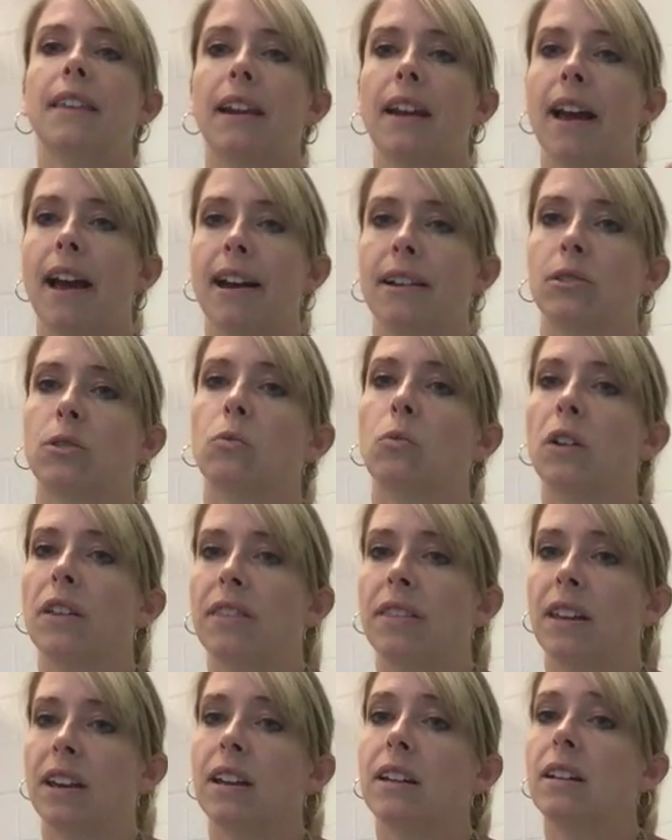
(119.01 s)
that has
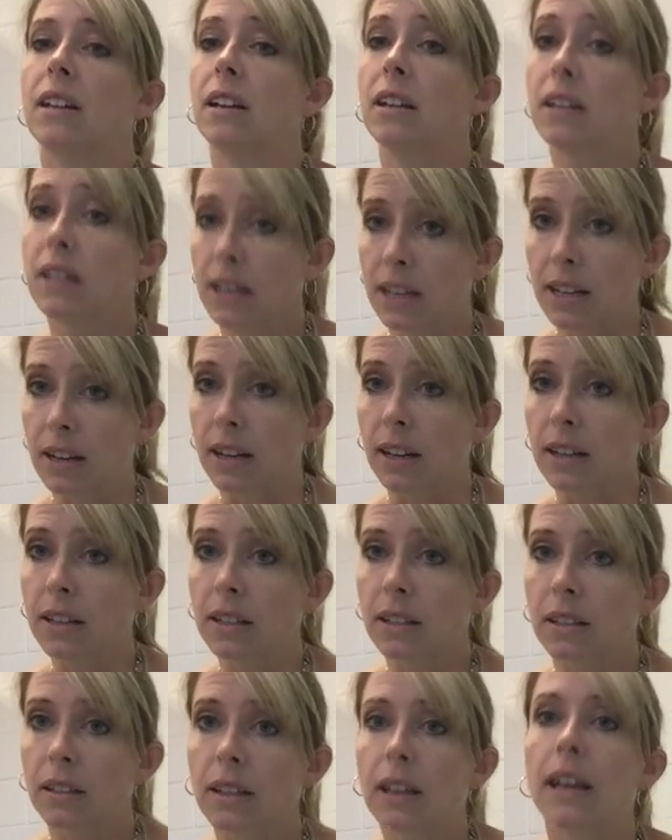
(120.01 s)
what they need in
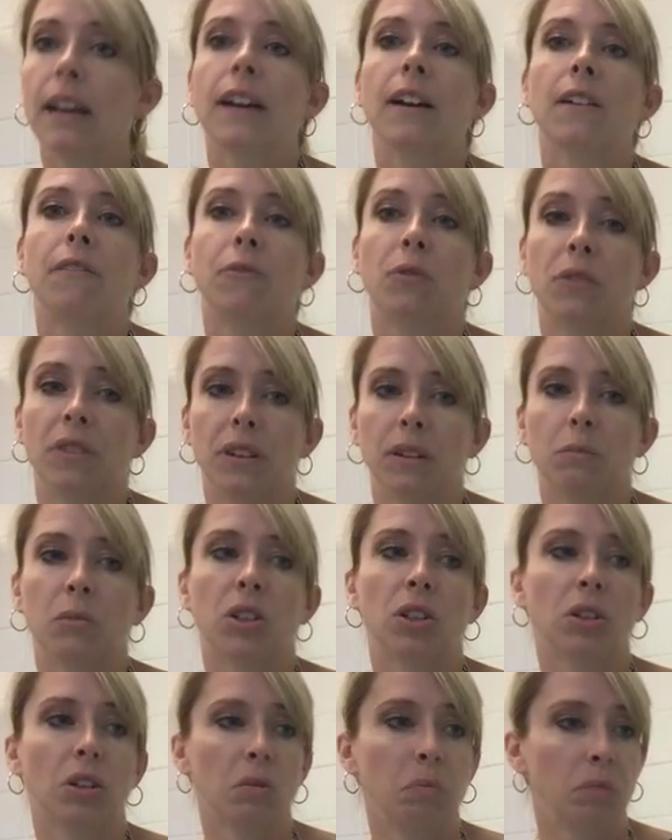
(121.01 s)
it for
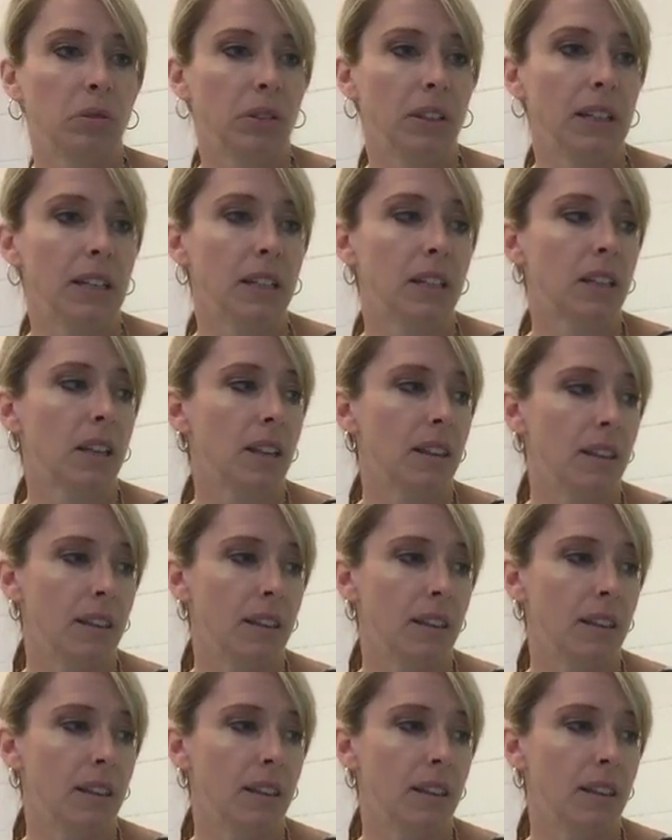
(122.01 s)
them to complete